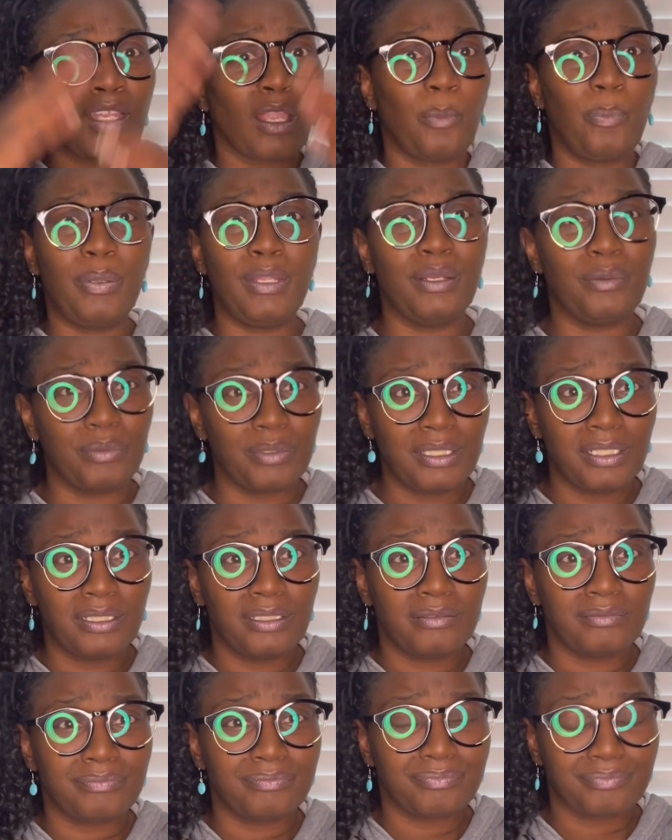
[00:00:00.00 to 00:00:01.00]
Period.
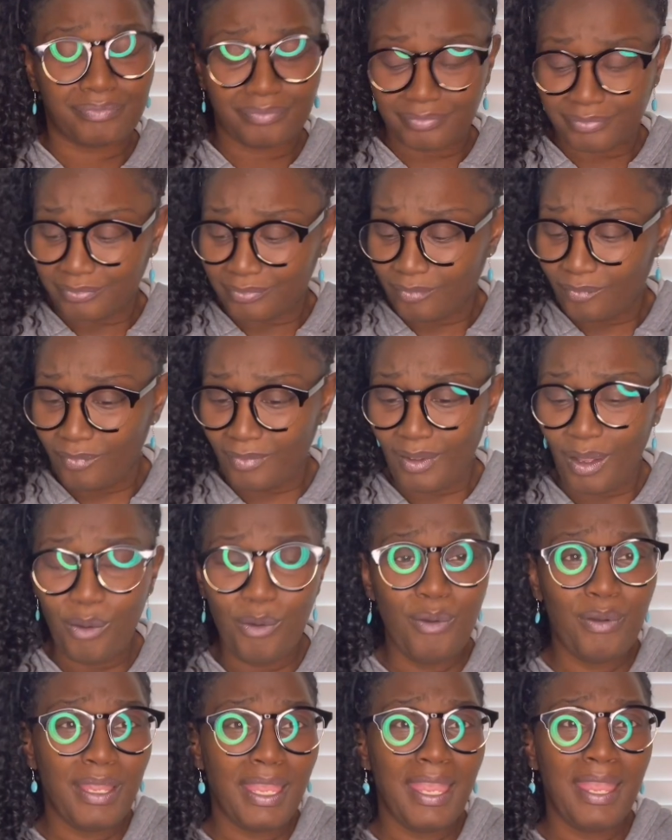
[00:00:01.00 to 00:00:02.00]

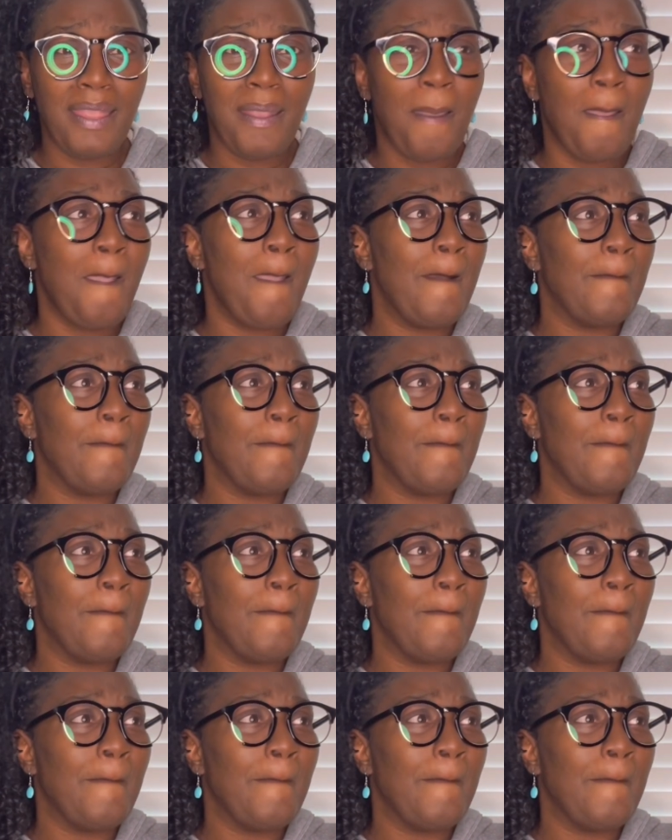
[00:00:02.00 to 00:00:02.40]
Okay?